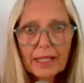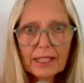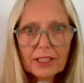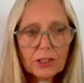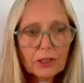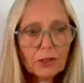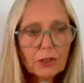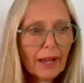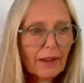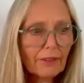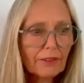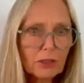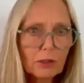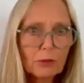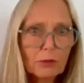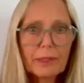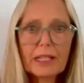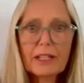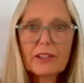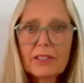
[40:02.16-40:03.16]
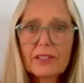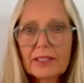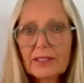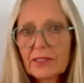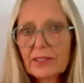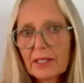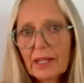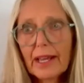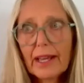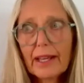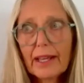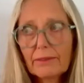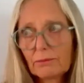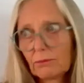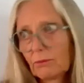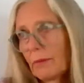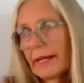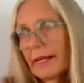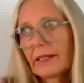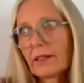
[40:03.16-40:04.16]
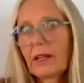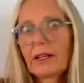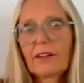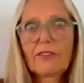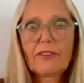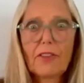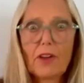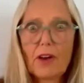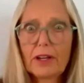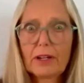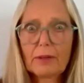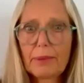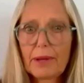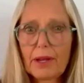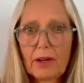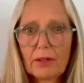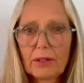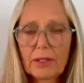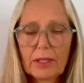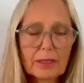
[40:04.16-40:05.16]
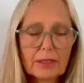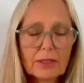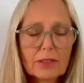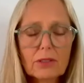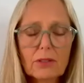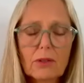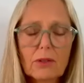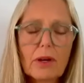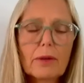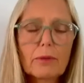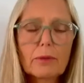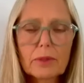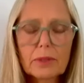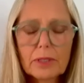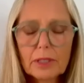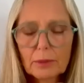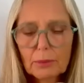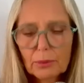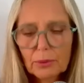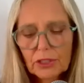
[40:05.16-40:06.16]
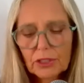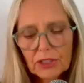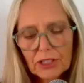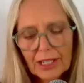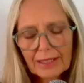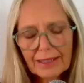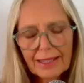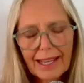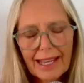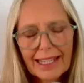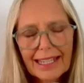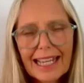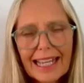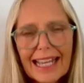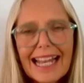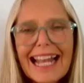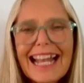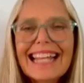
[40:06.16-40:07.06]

because you have so many things that I might not have thought about. And so I really appreciate that.